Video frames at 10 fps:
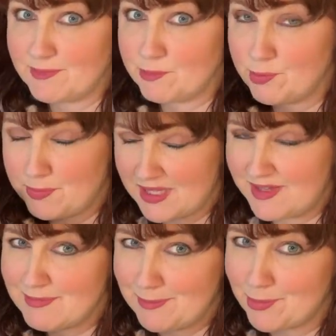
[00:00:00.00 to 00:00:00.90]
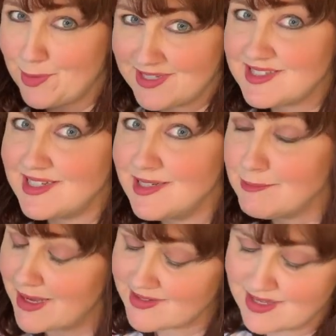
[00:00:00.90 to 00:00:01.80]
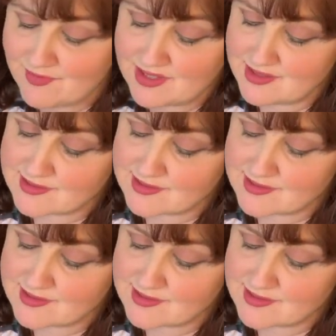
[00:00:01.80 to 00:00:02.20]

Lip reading: and believe me, pressing makes everything